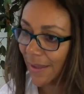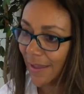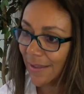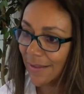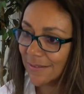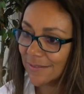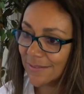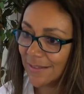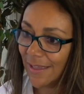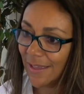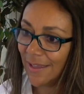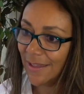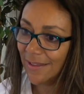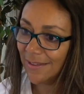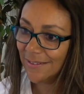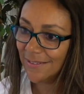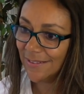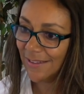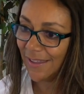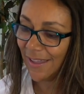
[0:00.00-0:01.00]
has
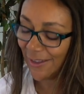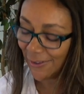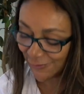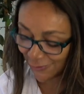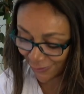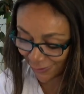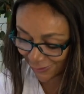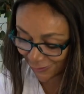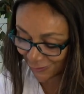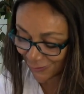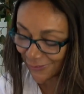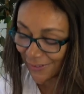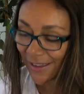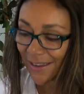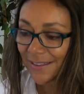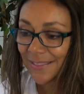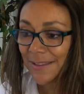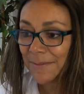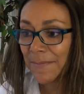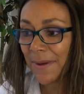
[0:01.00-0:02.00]
that. Although I do like the